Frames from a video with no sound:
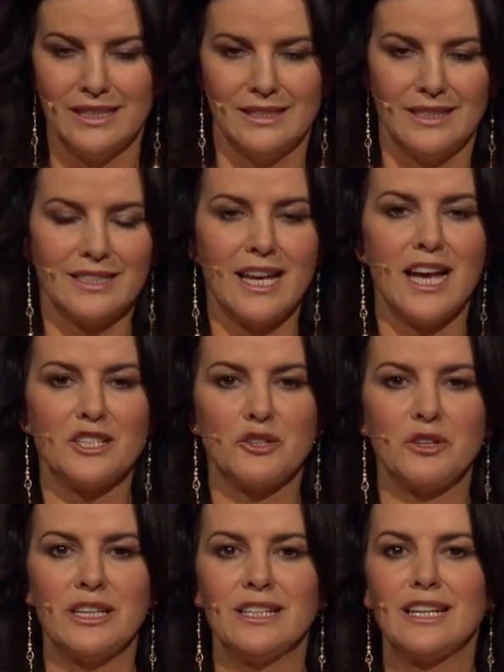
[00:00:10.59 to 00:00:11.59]
This
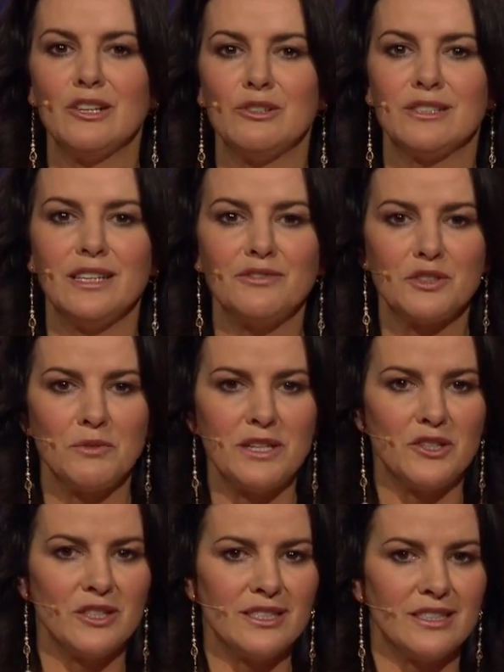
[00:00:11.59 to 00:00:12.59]
category includes IFTA
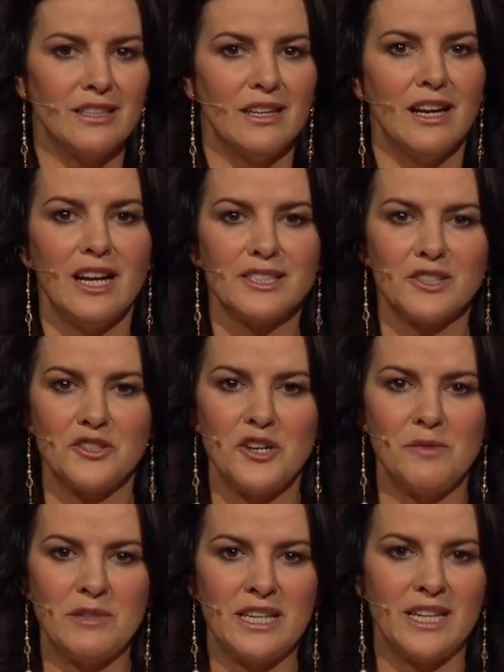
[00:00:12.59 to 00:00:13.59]
winners, Oscar
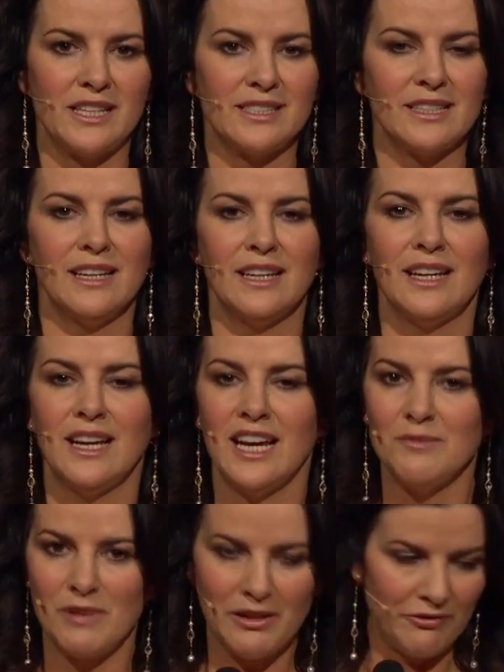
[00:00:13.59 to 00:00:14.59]
nominees,
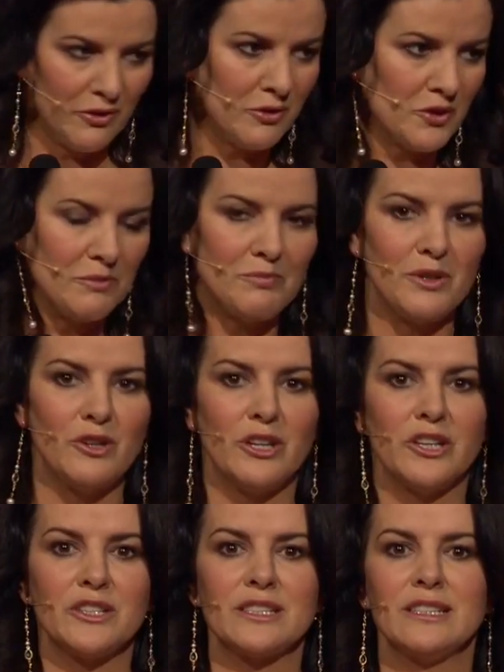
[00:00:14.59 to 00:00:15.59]
and my future
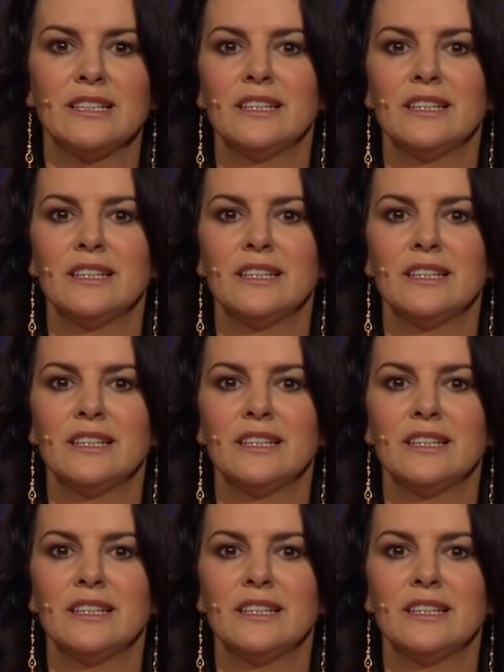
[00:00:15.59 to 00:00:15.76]
employers.